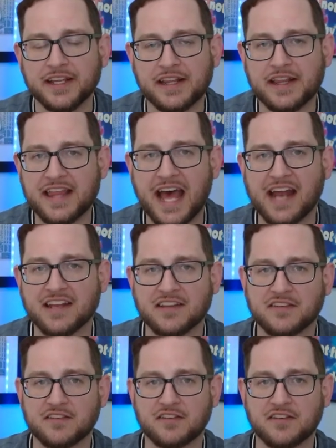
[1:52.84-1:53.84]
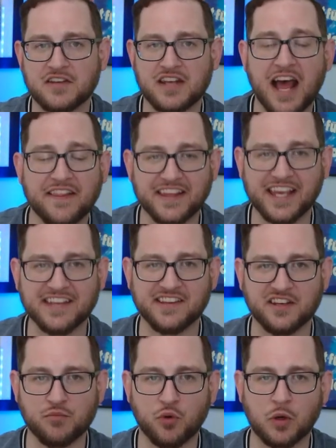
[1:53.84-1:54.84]
That is not the case
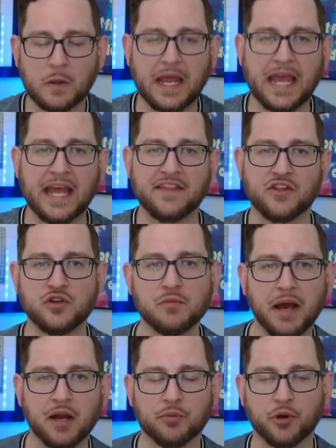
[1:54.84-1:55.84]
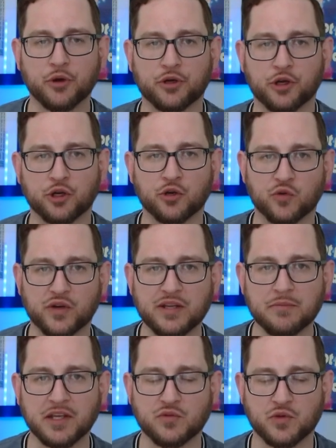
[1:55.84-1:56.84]
anymore, and the new buyer broker
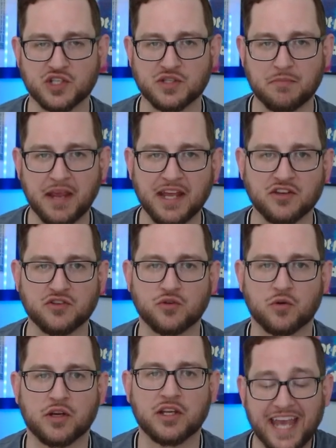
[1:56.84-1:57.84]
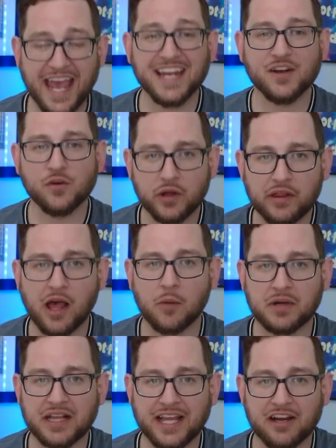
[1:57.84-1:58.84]
agreement, which is mandatory, can and will
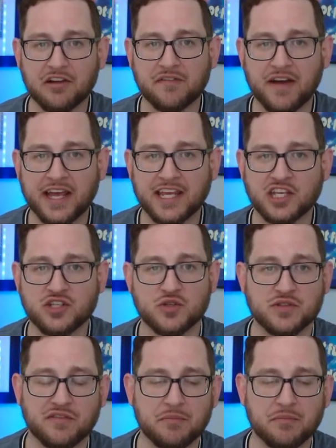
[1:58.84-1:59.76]
help clarify issues of